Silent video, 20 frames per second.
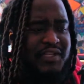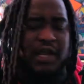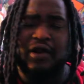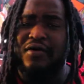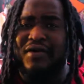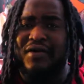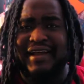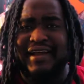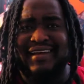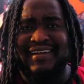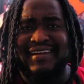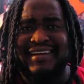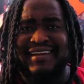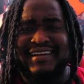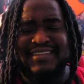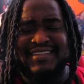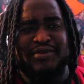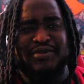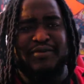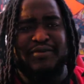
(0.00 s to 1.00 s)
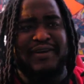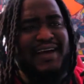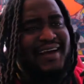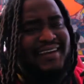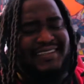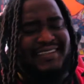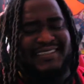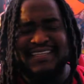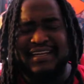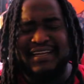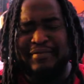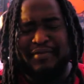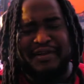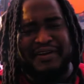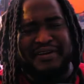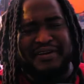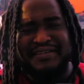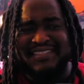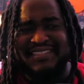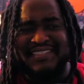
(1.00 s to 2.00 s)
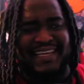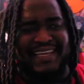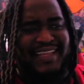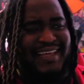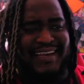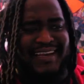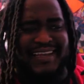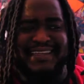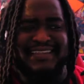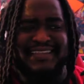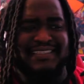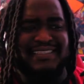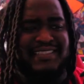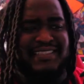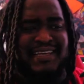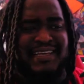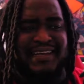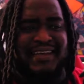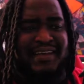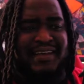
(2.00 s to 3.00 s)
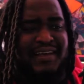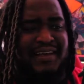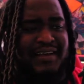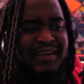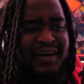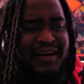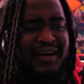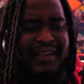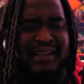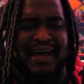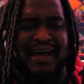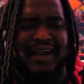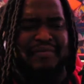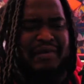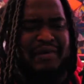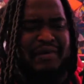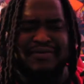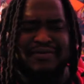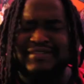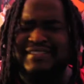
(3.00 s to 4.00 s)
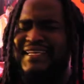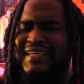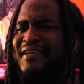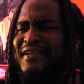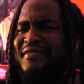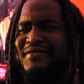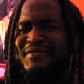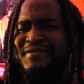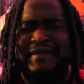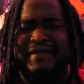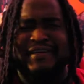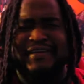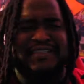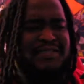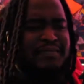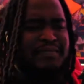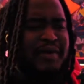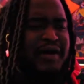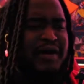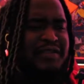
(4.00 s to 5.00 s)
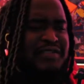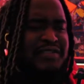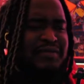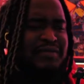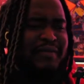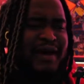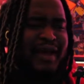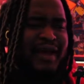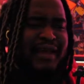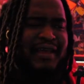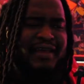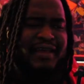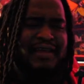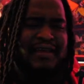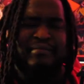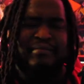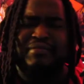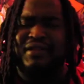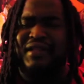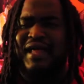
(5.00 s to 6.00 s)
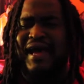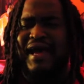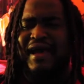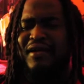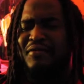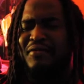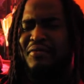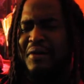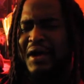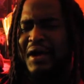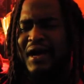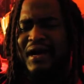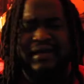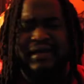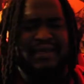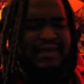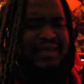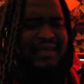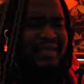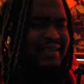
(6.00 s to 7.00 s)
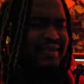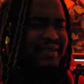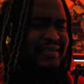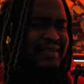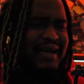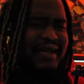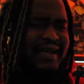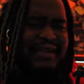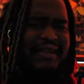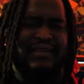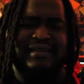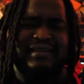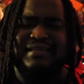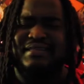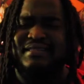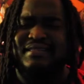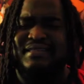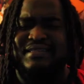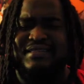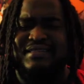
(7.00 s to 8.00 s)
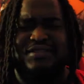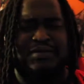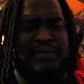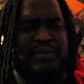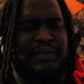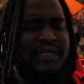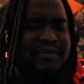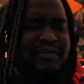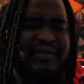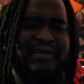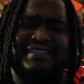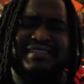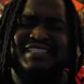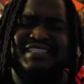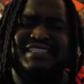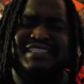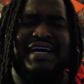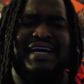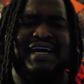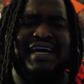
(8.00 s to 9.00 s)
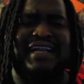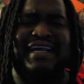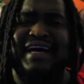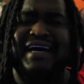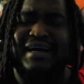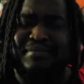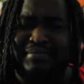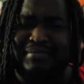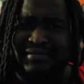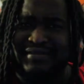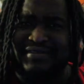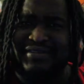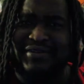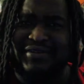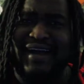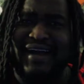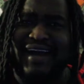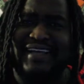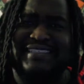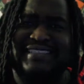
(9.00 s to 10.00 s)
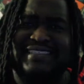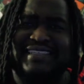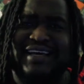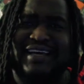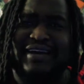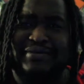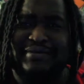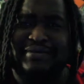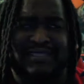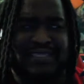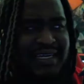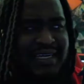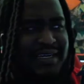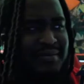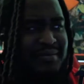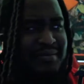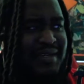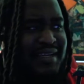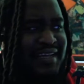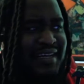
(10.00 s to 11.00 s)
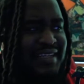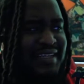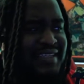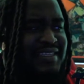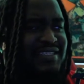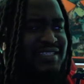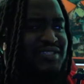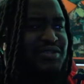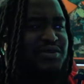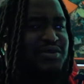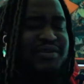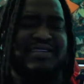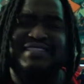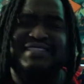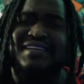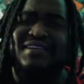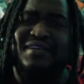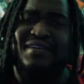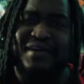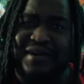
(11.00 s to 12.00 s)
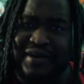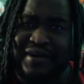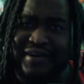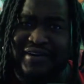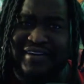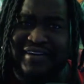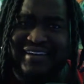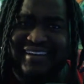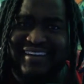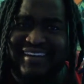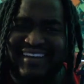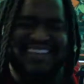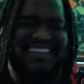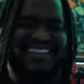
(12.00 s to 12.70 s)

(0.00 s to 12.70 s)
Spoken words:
All right. So we're not going to sit up here and say that he's, a lot of people are saying he was being sponsored by BlackRock and this and Sweet Green. Shut up. You guys sound dumb. This dude is a nerd.